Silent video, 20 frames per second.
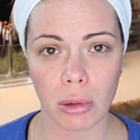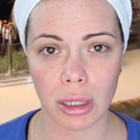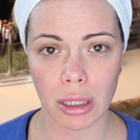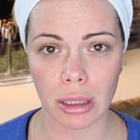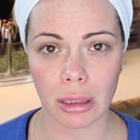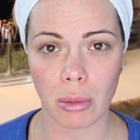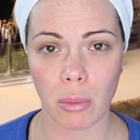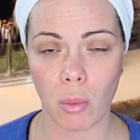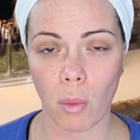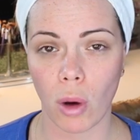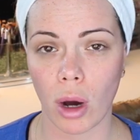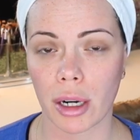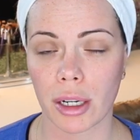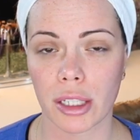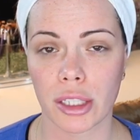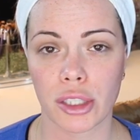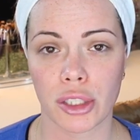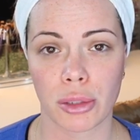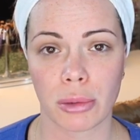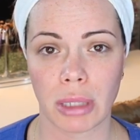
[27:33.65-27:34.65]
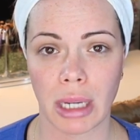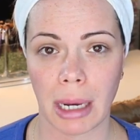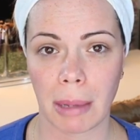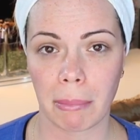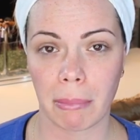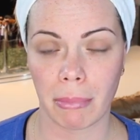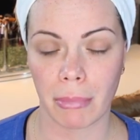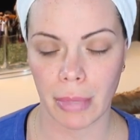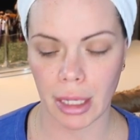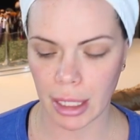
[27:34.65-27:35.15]
oil and water do
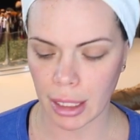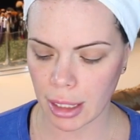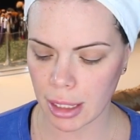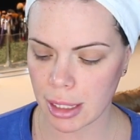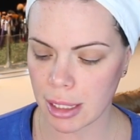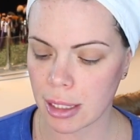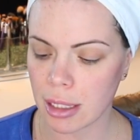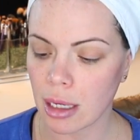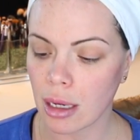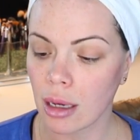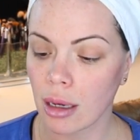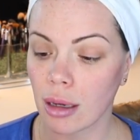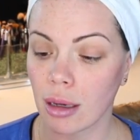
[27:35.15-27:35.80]
not mix